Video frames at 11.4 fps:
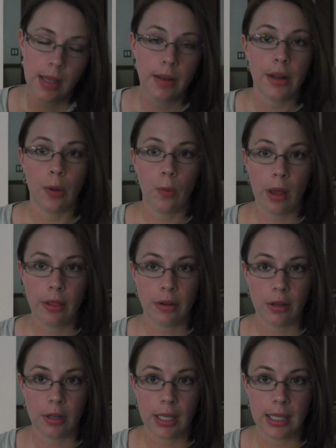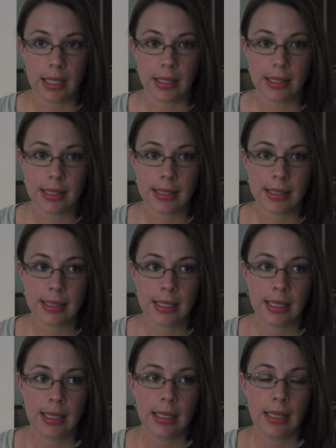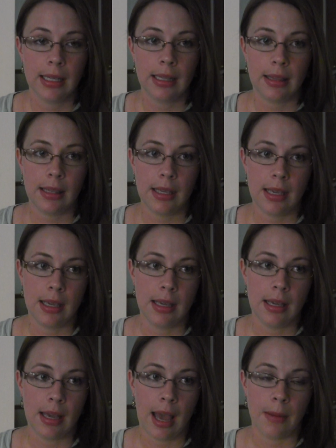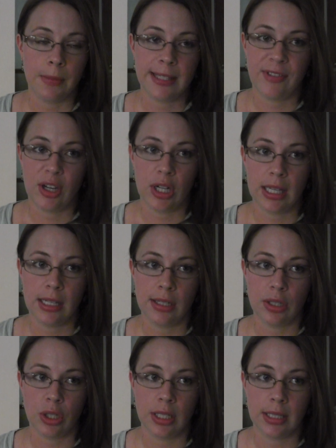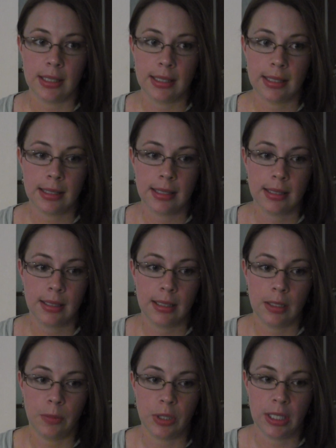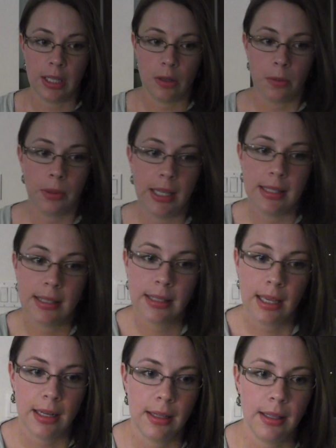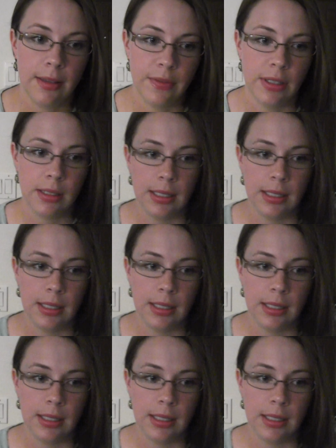Now, weather is the atmospheric conditions in a particular place at a given